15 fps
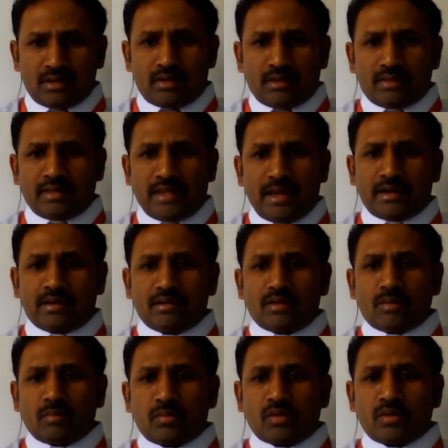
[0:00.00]
Then
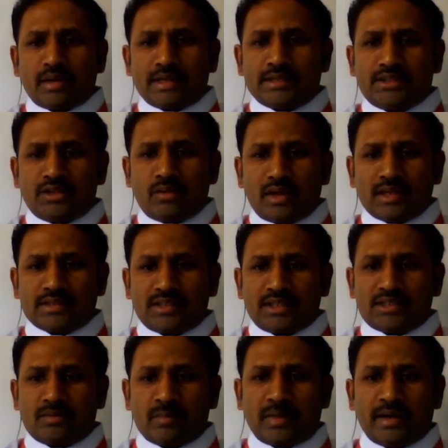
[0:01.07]
progressive
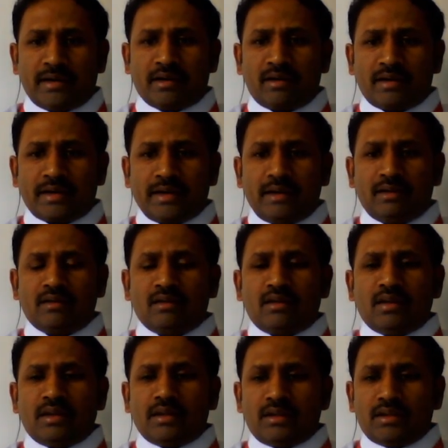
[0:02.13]
assessment, again
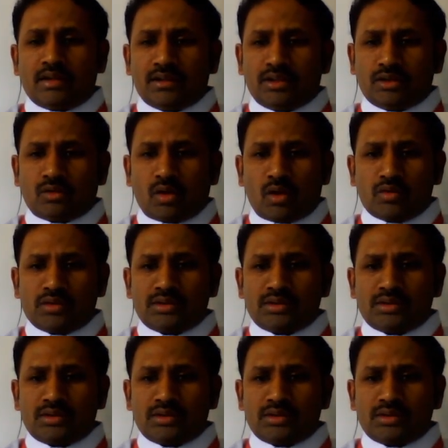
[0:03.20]
in the throughout